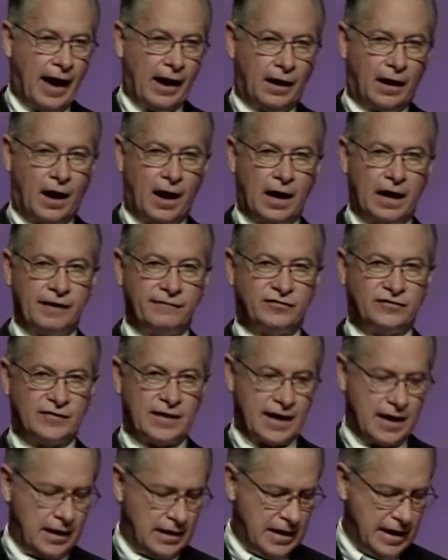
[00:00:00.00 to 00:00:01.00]
Olive
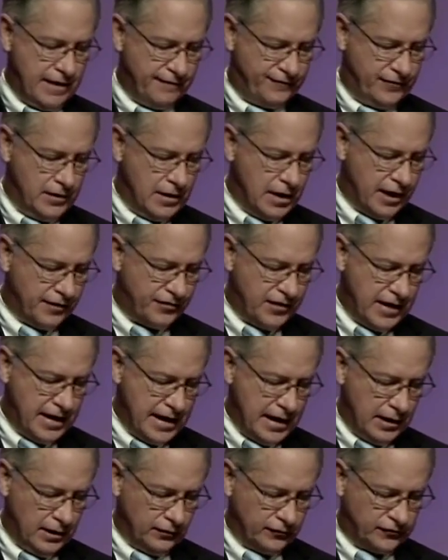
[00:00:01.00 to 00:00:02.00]
said, if nothing
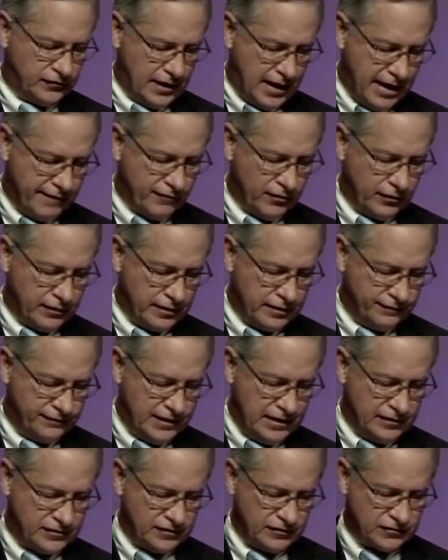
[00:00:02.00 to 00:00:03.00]
else ever
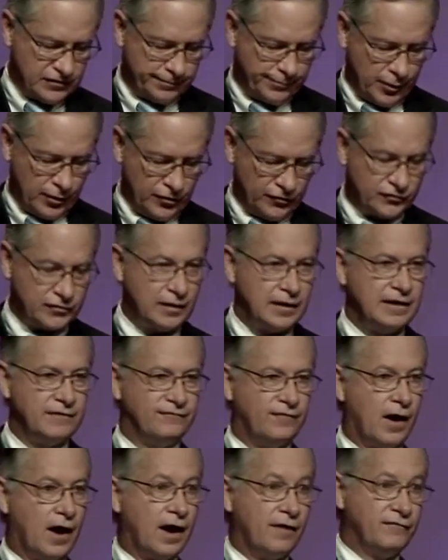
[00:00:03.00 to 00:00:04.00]
convinces a person
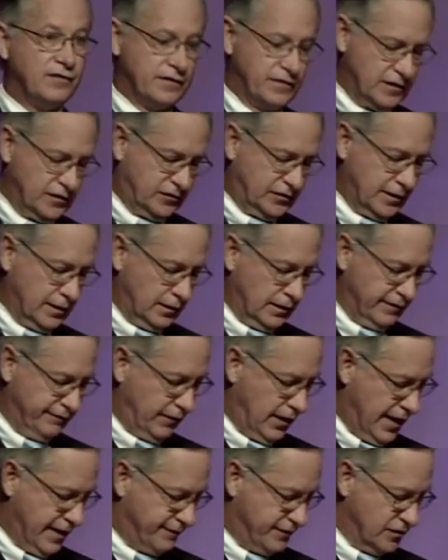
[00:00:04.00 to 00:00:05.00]
involved in the sale of
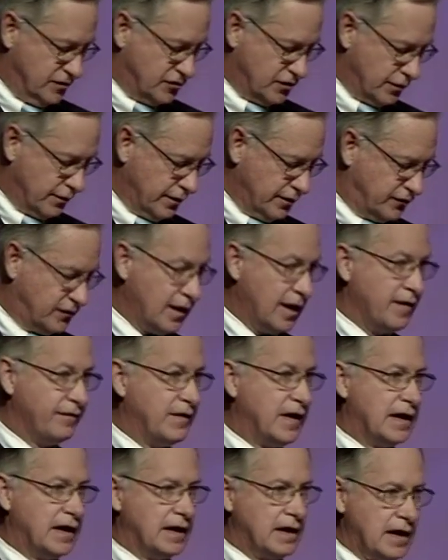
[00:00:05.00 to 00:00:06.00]
life insurance
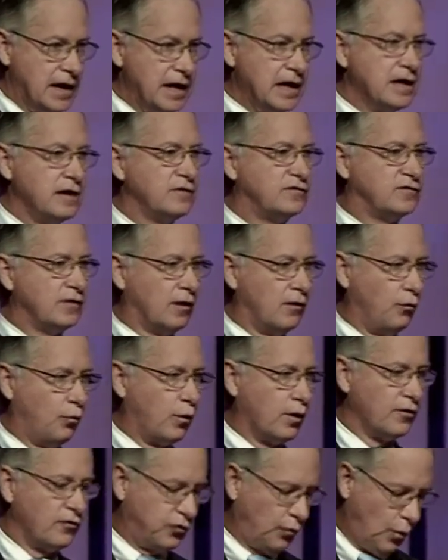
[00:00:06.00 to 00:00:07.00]
that it is a
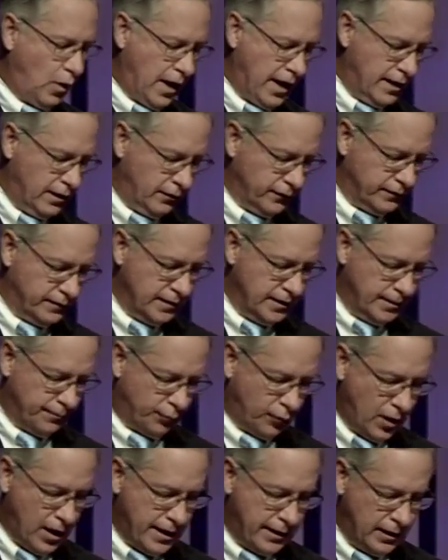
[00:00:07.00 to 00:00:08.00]
worthwhile
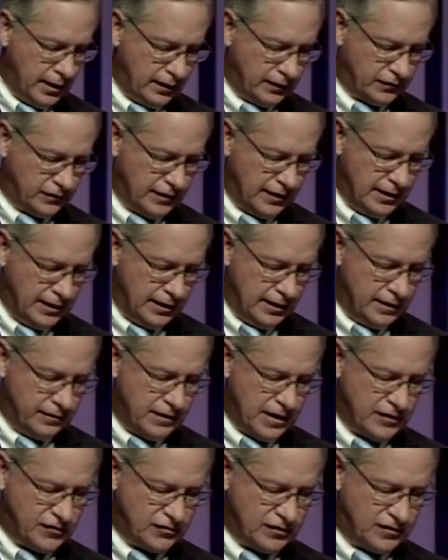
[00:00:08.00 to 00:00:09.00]
product,
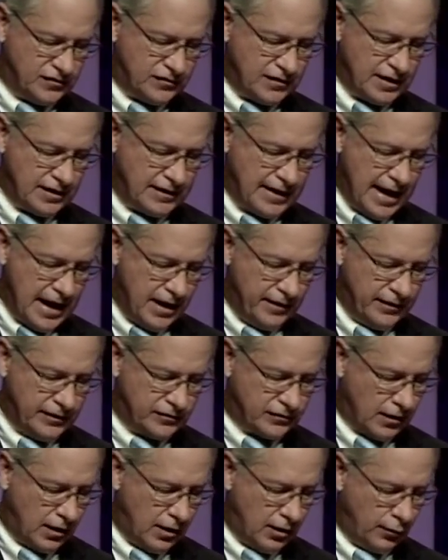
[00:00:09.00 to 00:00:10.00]
they should sit down and
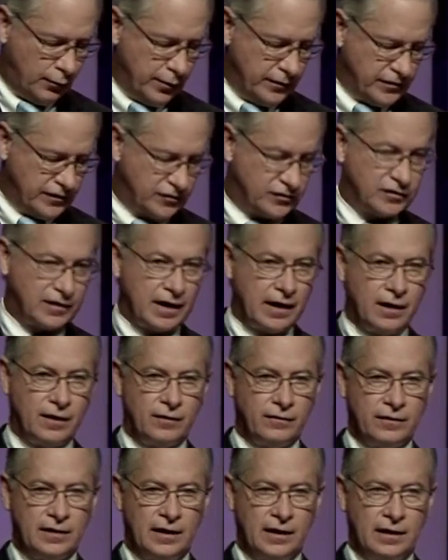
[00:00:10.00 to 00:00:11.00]
talk with a
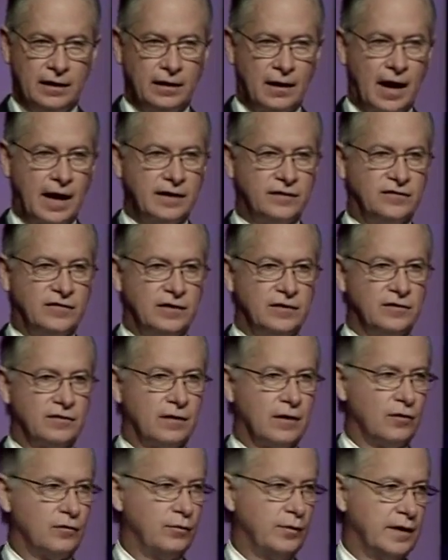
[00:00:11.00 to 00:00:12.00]
scared
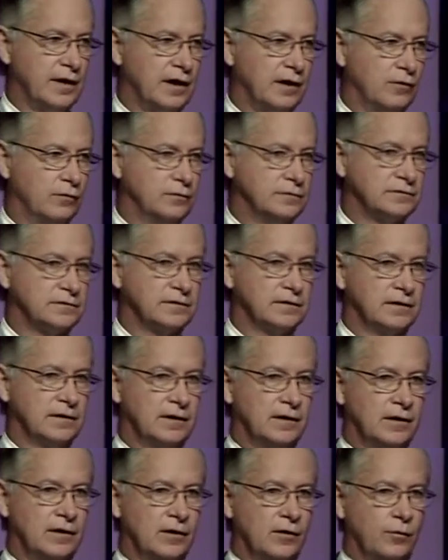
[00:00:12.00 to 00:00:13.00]
19-year-old widow
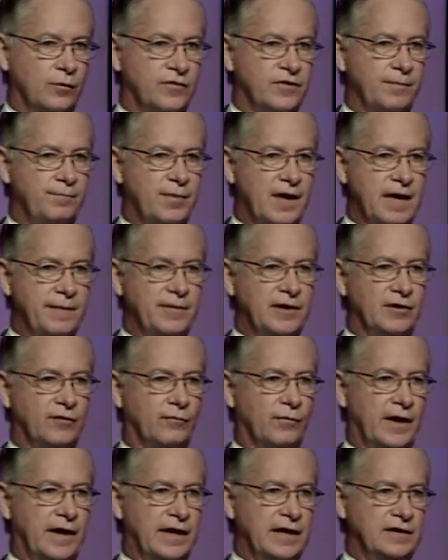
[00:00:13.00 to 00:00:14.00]
with a baby to
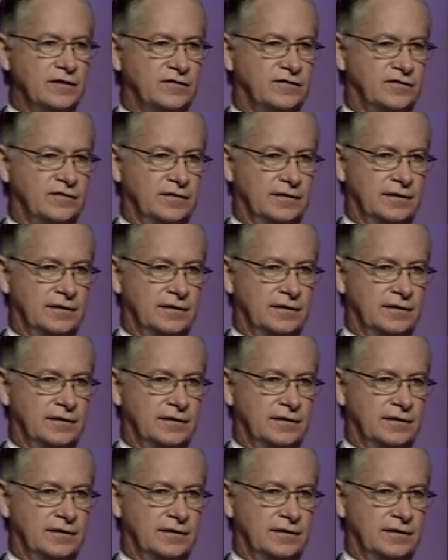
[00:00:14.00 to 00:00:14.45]
raise